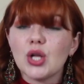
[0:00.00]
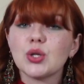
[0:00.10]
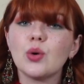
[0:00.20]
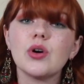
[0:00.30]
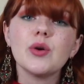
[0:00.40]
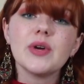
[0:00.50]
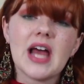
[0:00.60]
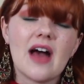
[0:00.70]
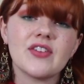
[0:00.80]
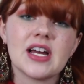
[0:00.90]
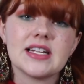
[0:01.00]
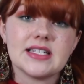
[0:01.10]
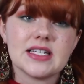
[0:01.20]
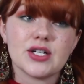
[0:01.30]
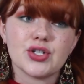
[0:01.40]
Laura would have an
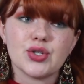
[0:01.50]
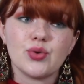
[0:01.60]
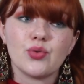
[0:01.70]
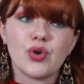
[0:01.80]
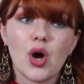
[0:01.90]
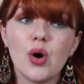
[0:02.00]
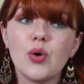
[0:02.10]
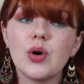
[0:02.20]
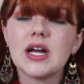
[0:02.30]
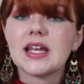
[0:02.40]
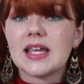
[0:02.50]
idea to go